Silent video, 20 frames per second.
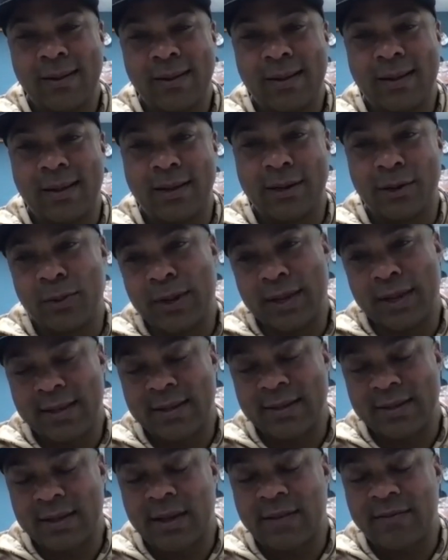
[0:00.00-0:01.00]
New England
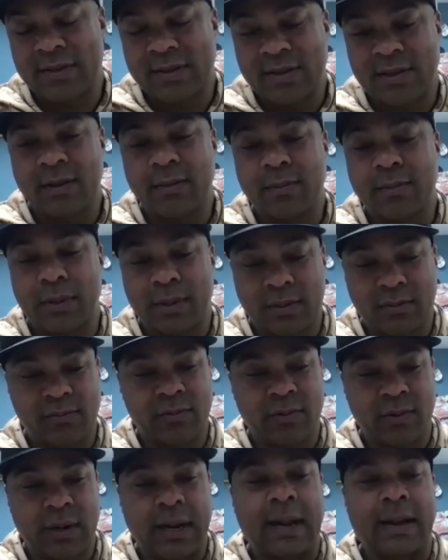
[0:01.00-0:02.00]
is obviously, but
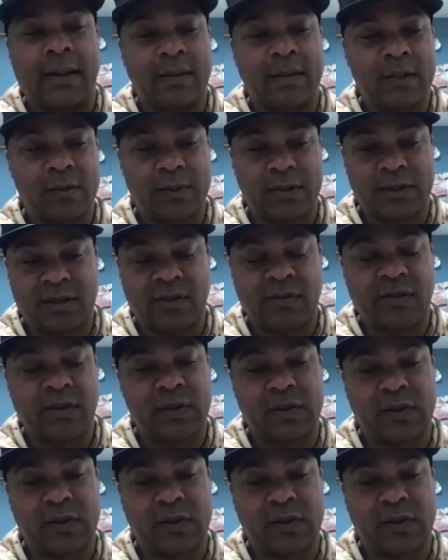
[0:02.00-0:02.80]
Rhode Island specific.